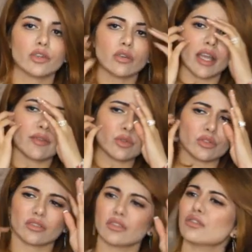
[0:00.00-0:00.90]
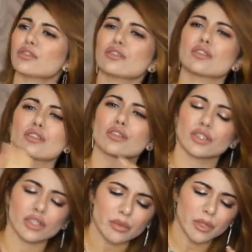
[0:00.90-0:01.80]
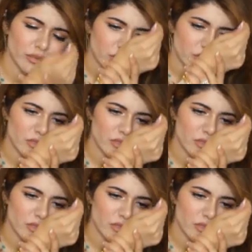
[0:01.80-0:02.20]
No, I would, no. You know what?